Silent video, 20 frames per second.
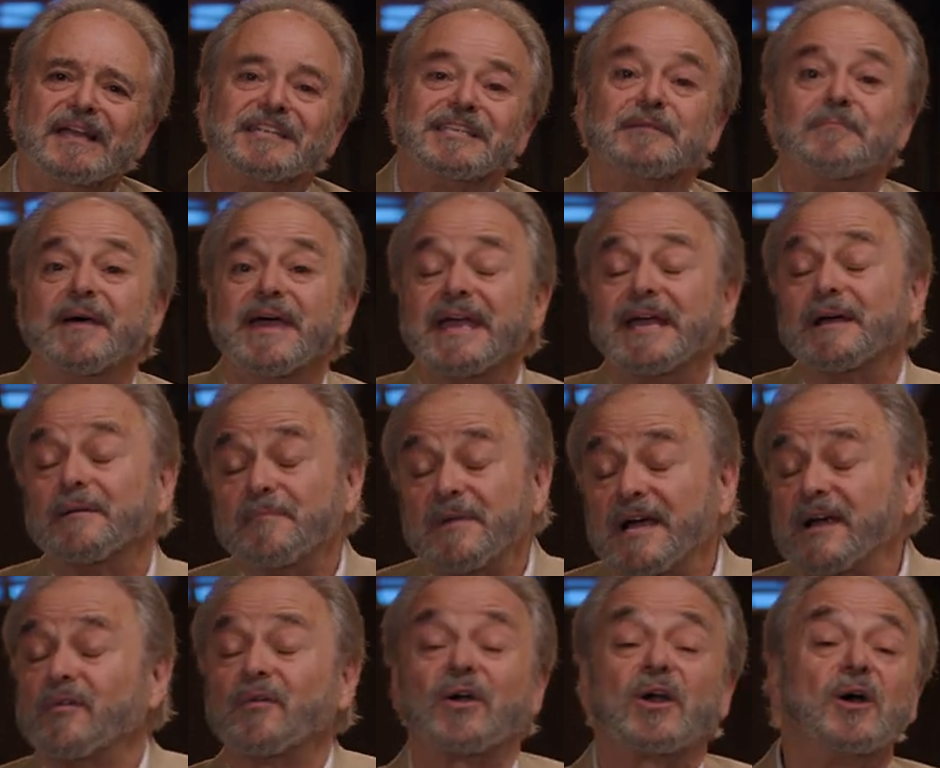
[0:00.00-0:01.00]
to make
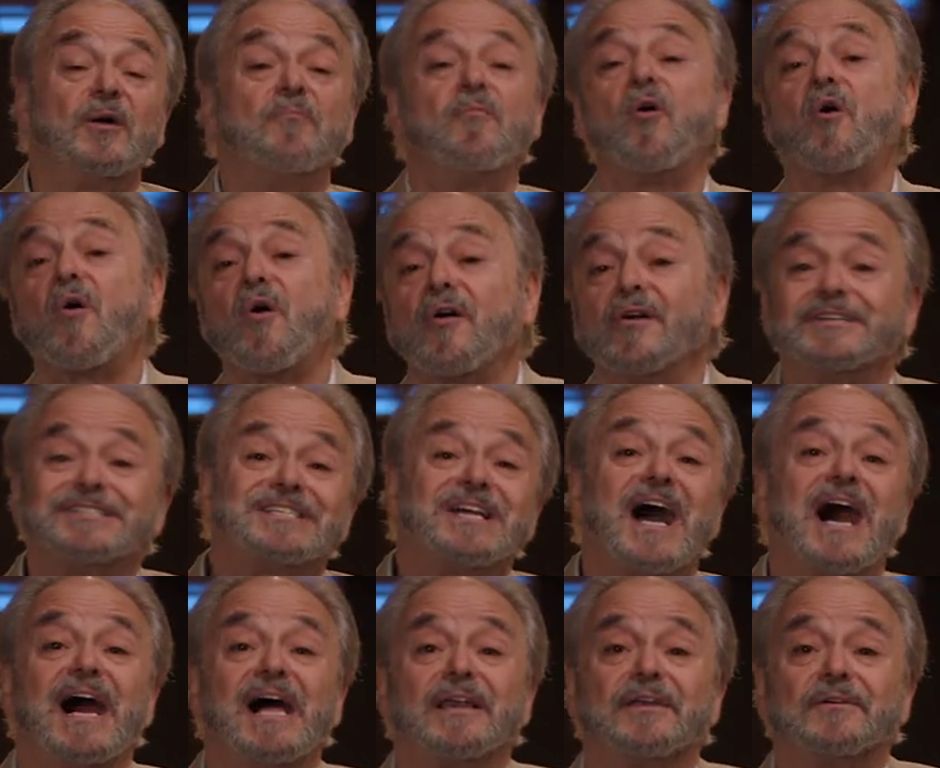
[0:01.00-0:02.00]
America more
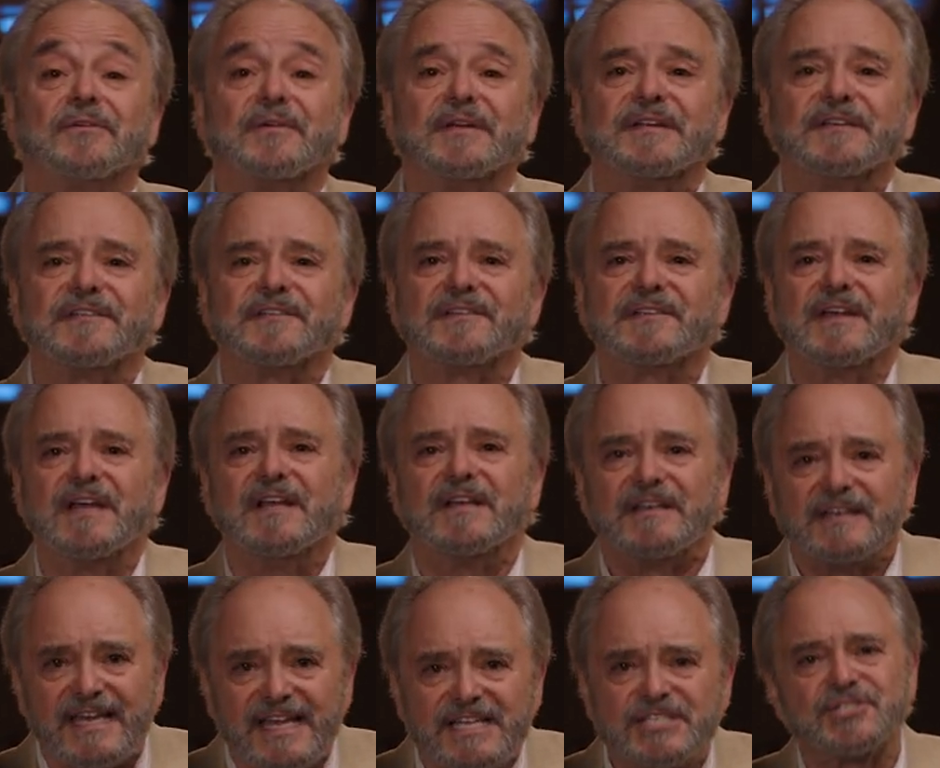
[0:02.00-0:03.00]
tolerant,
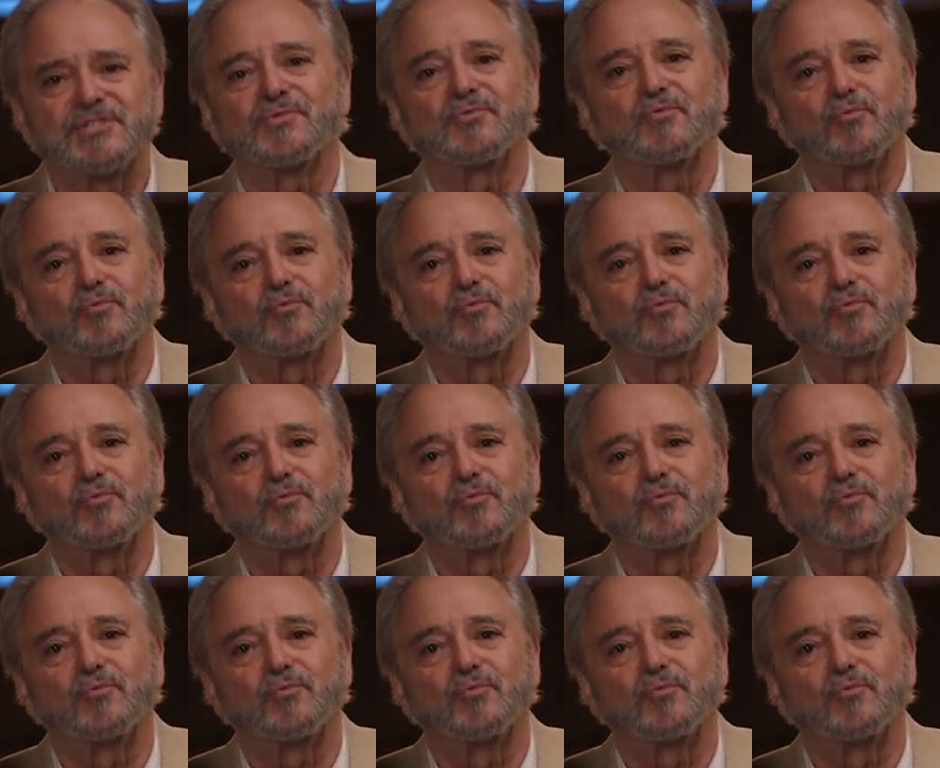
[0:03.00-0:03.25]
less